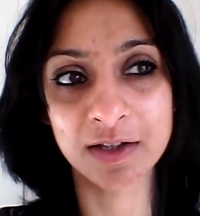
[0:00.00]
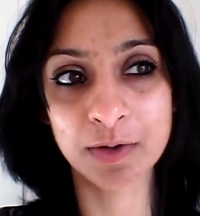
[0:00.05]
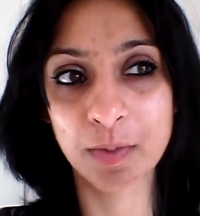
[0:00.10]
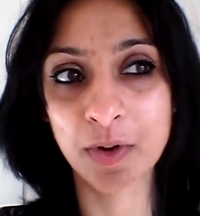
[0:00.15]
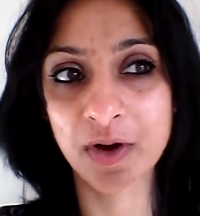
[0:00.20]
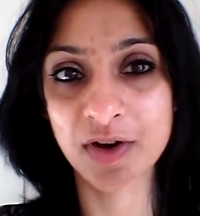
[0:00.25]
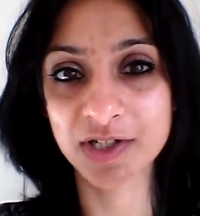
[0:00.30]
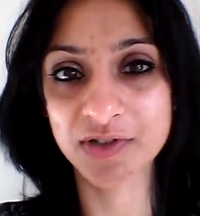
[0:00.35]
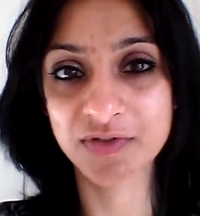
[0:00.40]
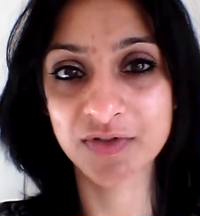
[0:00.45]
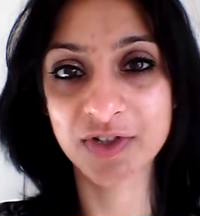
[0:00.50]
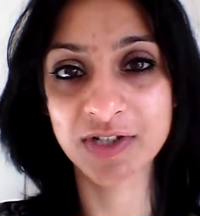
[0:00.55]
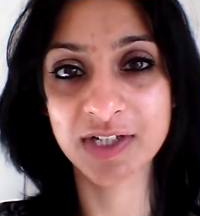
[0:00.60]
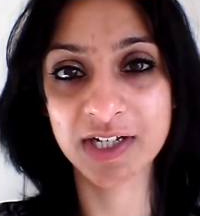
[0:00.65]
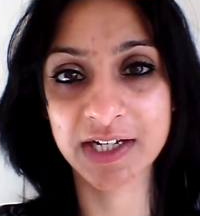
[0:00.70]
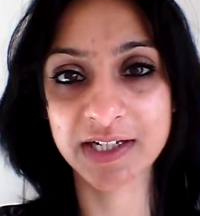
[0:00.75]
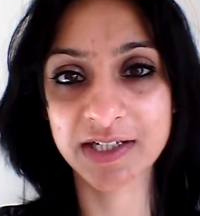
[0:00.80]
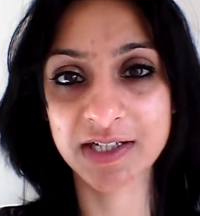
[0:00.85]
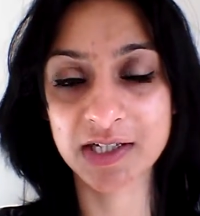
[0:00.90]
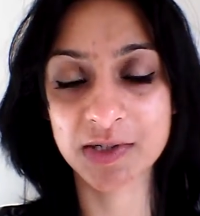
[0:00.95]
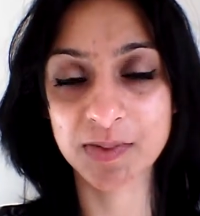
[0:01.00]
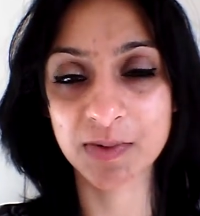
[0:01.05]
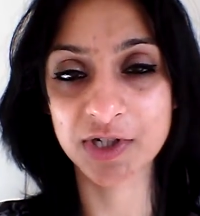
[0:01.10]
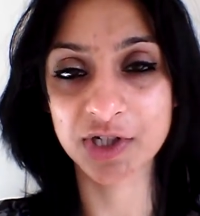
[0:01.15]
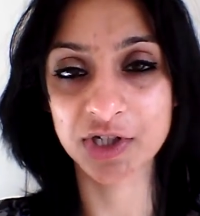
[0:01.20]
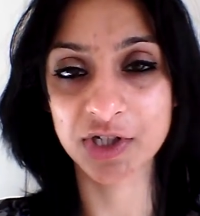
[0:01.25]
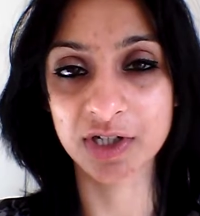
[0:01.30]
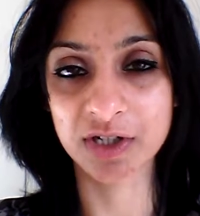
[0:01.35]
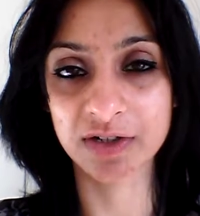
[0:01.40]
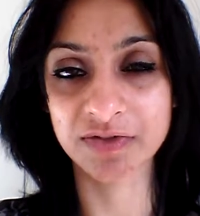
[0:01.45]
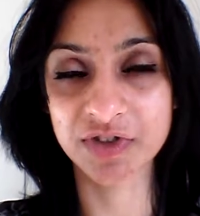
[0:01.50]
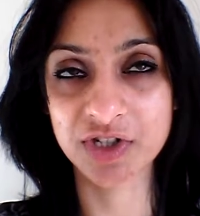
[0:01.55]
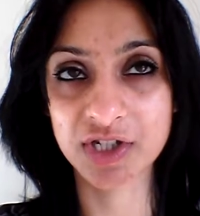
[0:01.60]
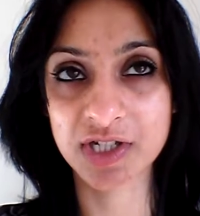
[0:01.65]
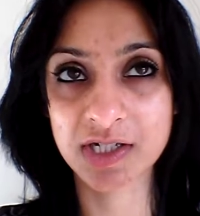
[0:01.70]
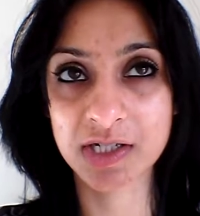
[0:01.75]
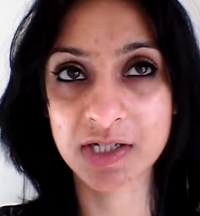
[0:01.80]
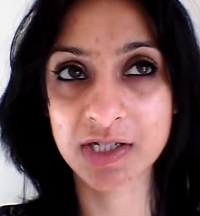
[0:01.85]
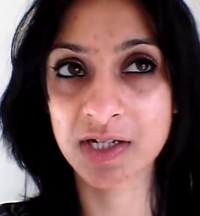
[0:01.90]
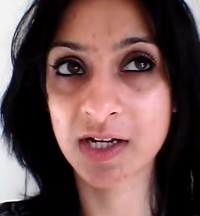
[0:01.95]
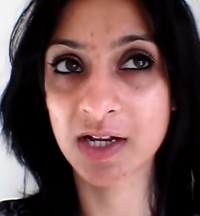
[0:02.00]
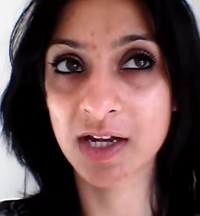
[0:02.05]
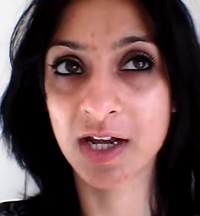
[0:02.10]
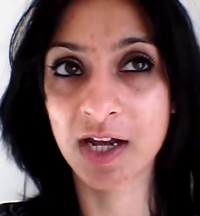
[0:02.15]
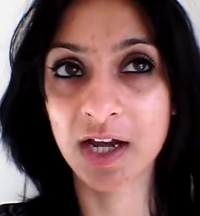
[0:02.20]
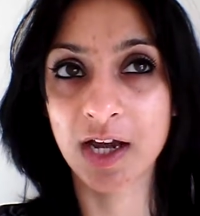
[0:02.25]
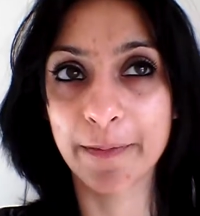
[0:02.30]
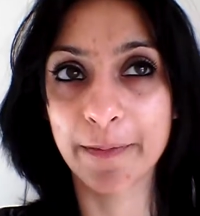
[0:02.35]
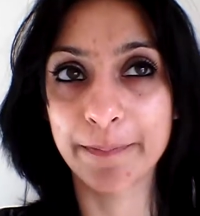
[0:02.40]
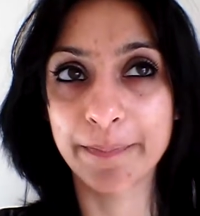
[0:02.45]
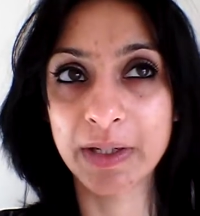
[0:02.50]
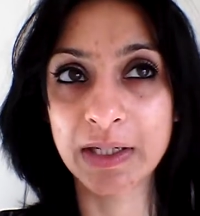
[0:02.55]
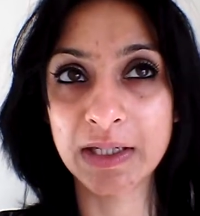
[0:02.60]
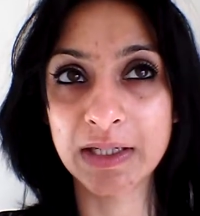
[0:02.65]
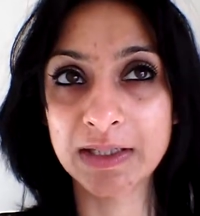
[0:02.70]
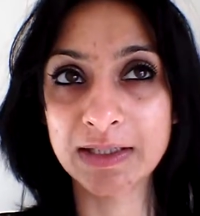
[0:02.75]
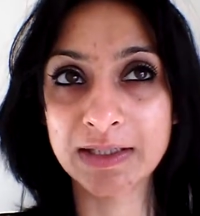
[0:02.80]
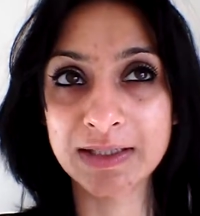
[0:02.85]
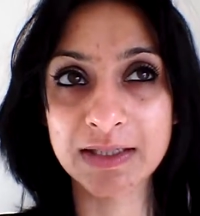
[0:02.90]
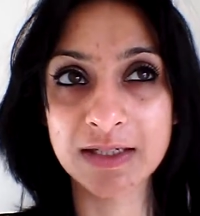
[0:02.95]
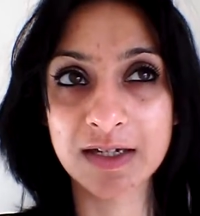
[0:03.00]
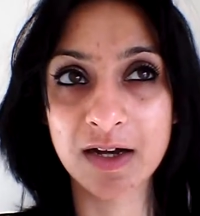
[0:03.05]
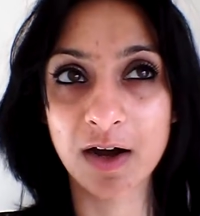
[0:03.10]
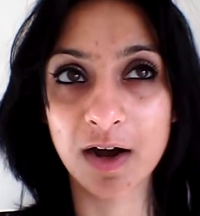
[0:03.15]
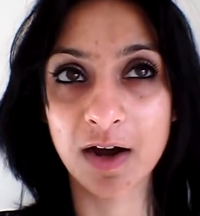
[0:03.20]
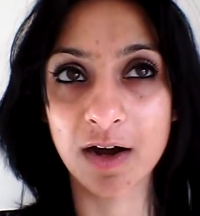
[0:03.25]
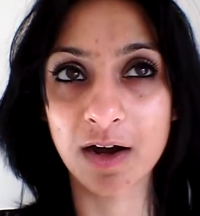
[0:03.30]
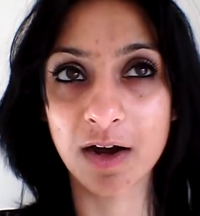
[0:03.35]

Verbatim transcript: the past few days especially, I've just been,